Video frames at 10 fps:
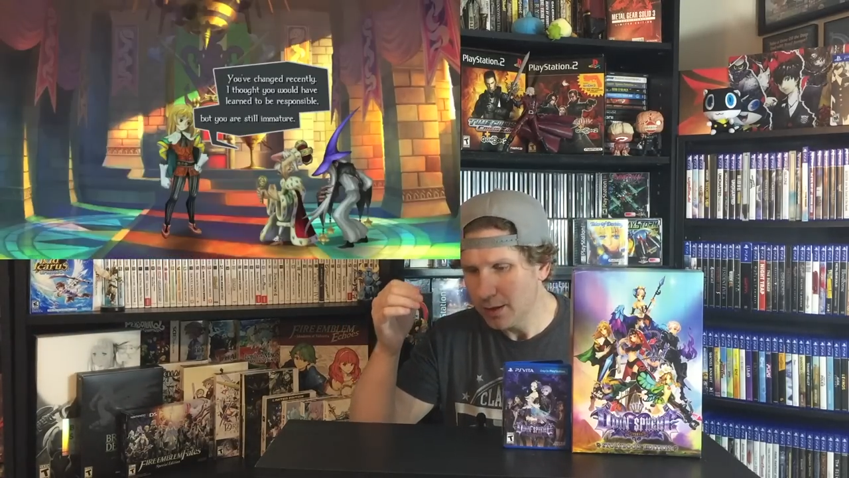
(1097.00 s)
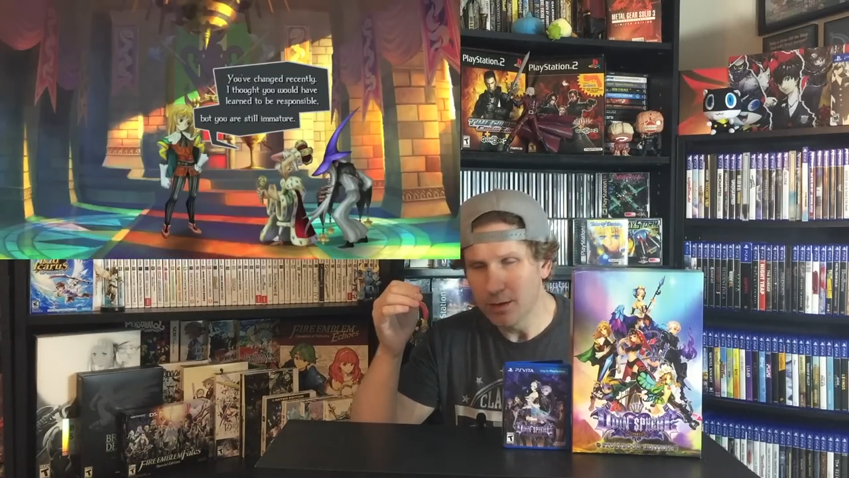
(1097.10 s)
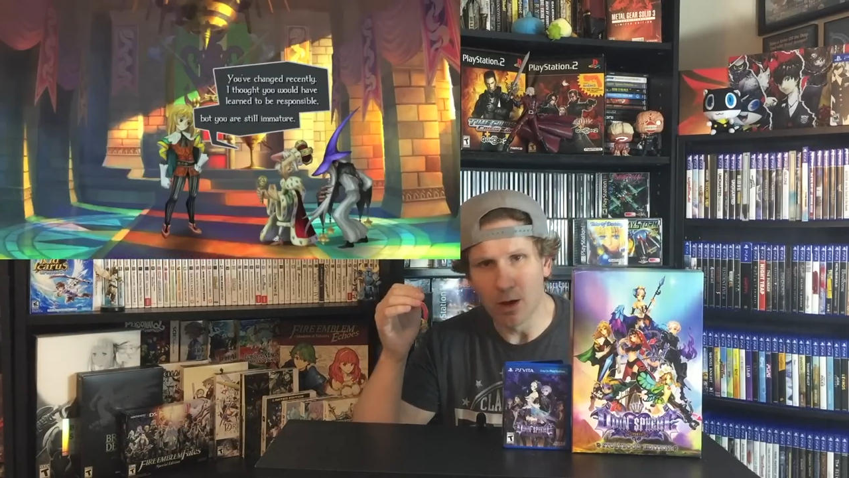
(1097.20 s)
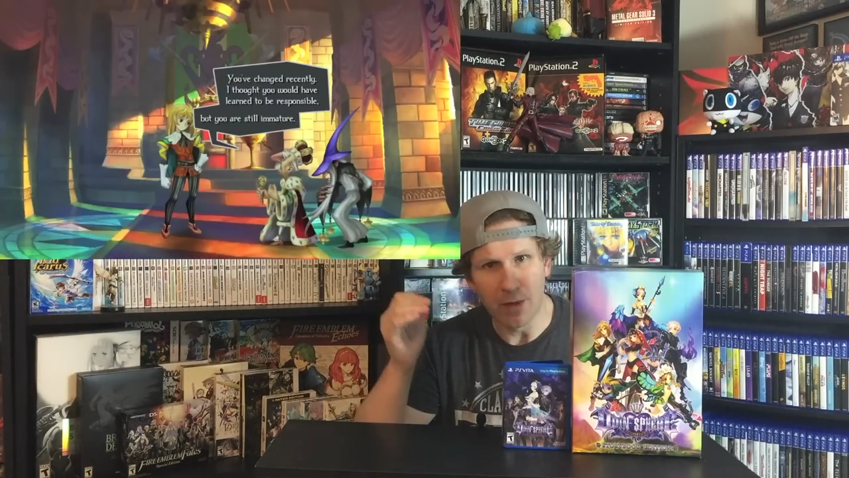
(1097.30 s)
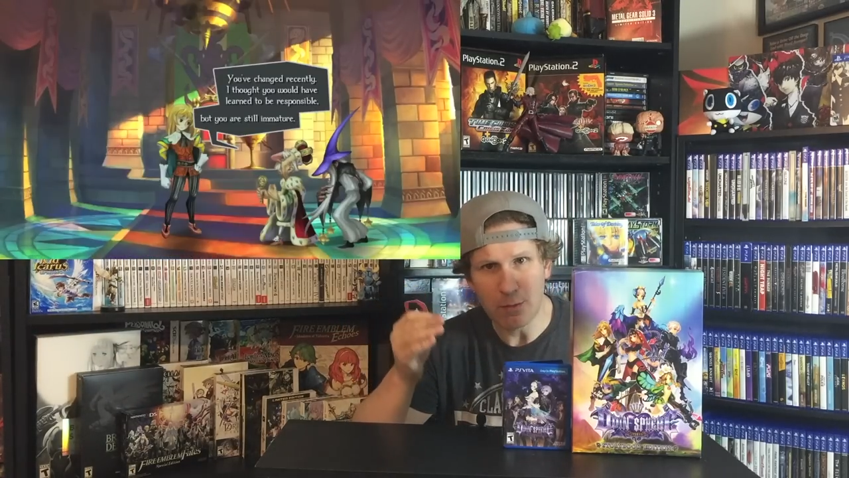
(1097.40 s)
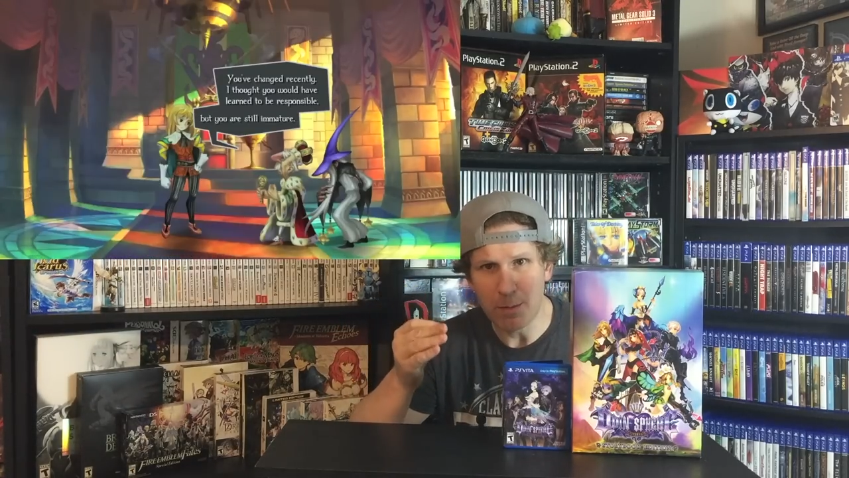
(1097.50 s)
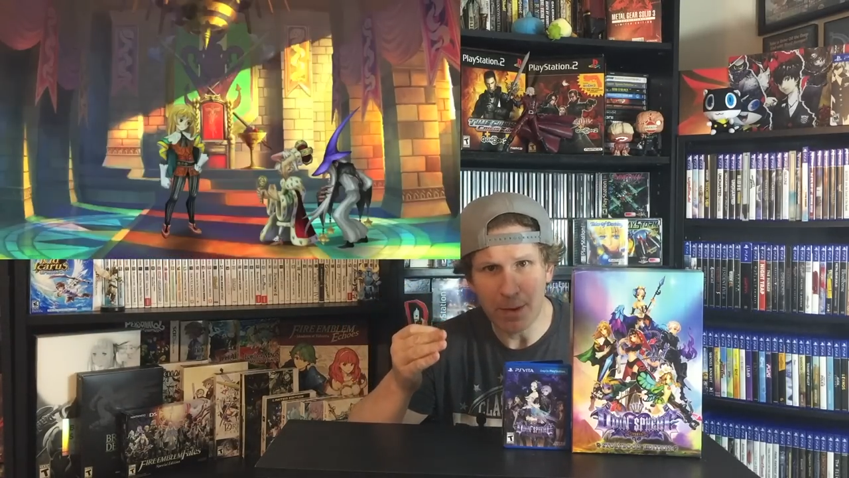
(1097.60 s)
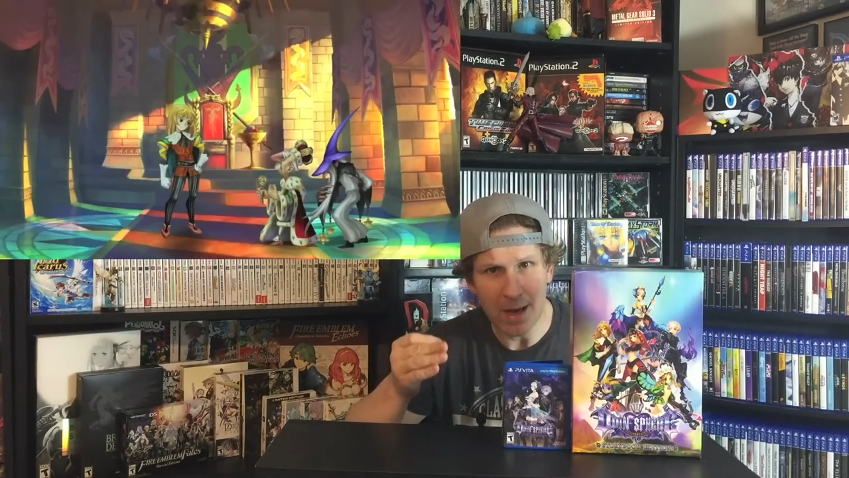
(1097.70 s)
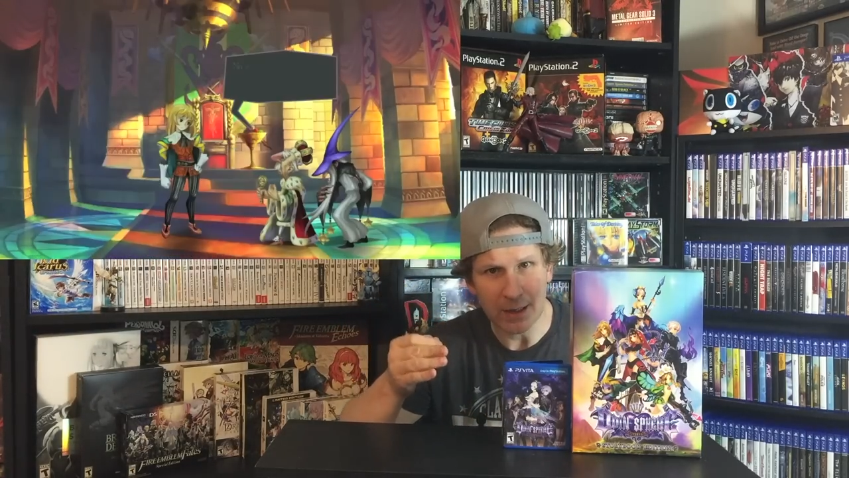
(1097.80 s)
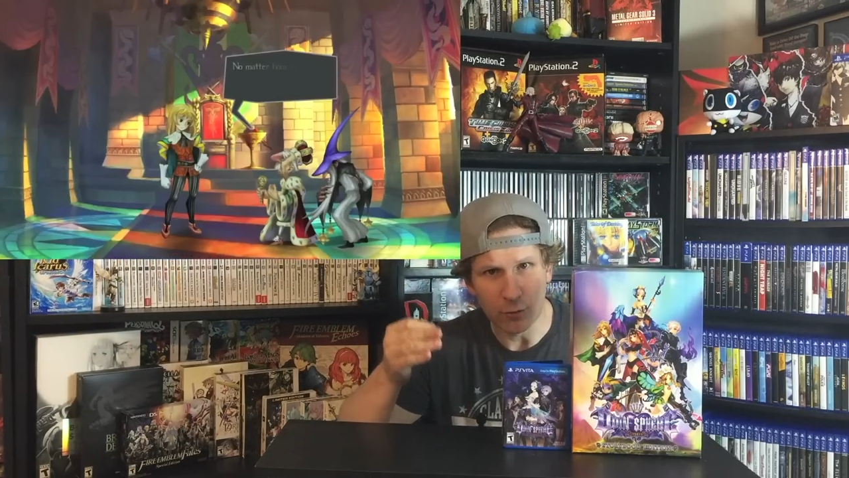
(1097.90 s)
No, they went
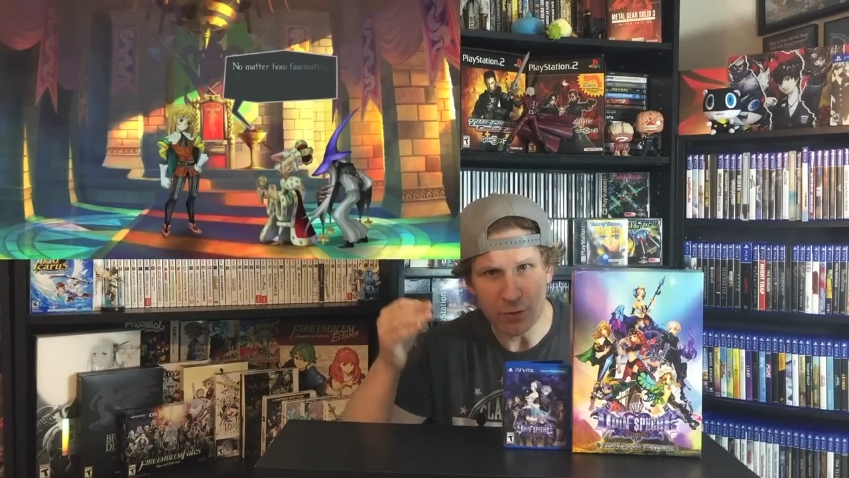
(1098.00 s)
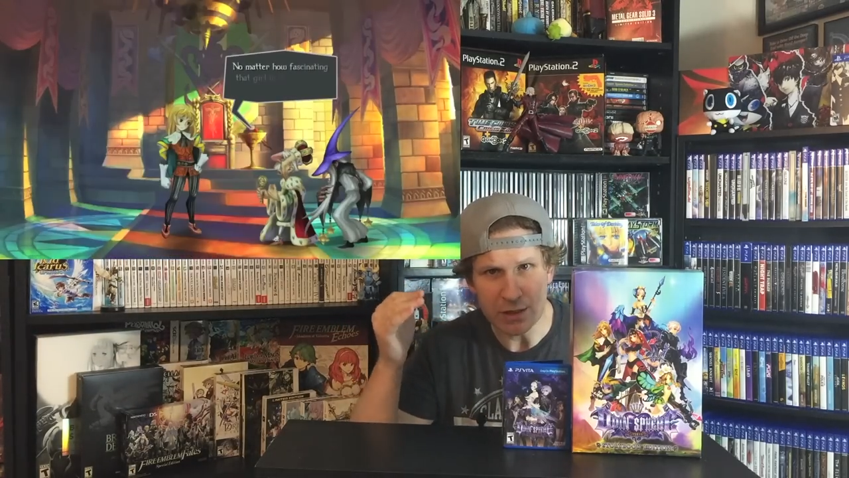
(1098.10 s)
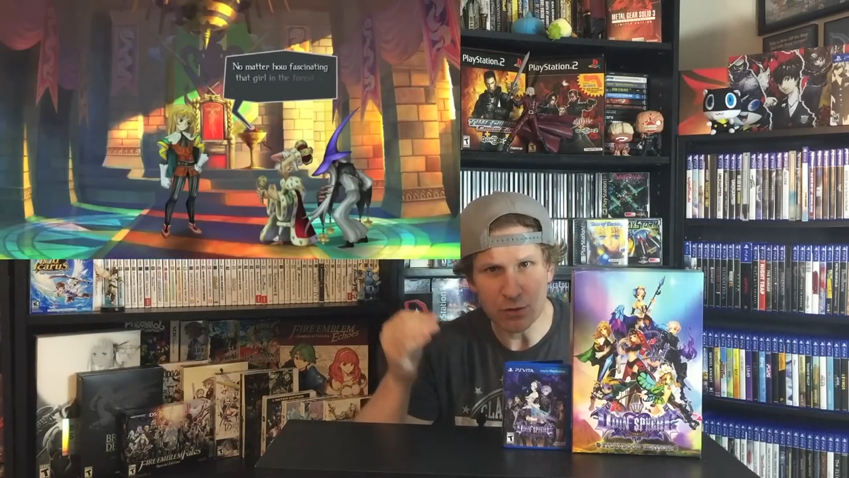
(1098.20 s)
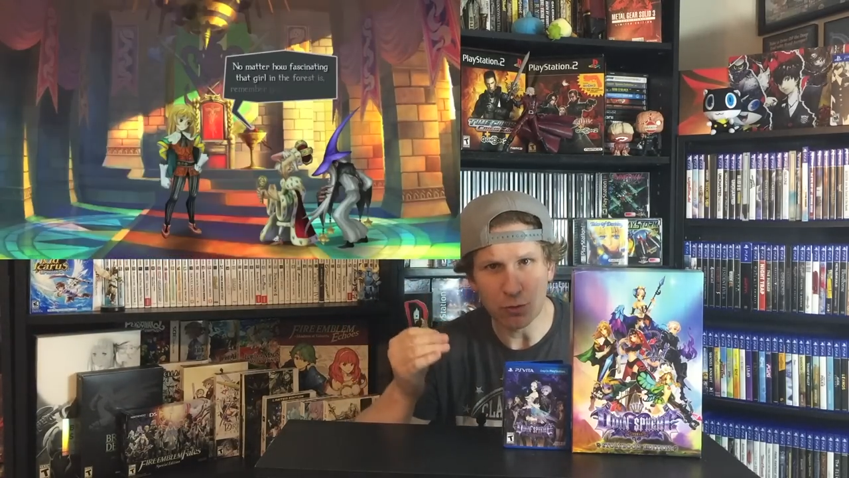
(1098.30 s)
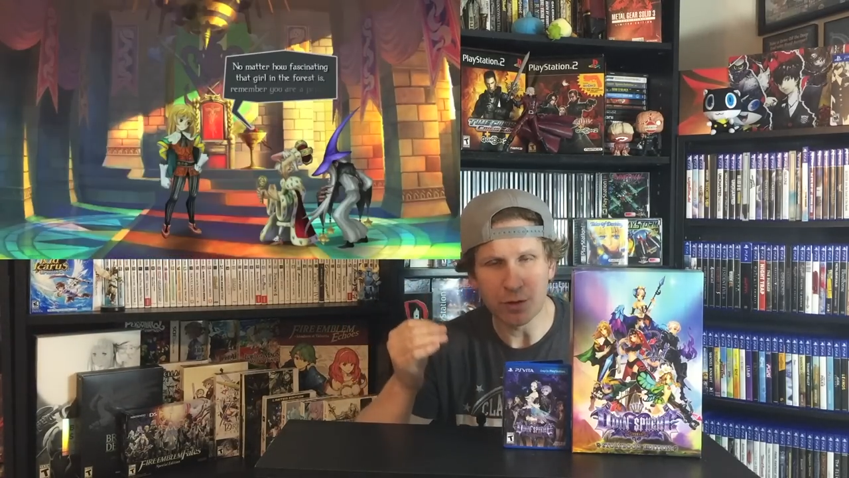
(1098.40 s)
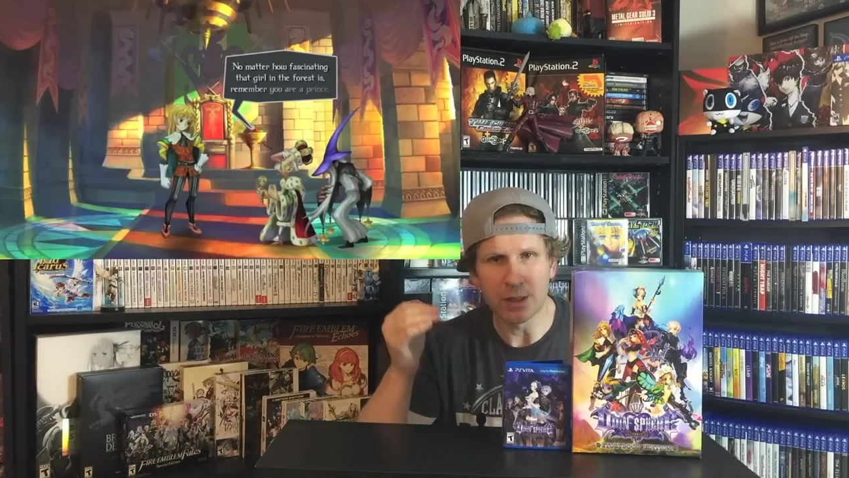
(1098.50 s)
back and retooled the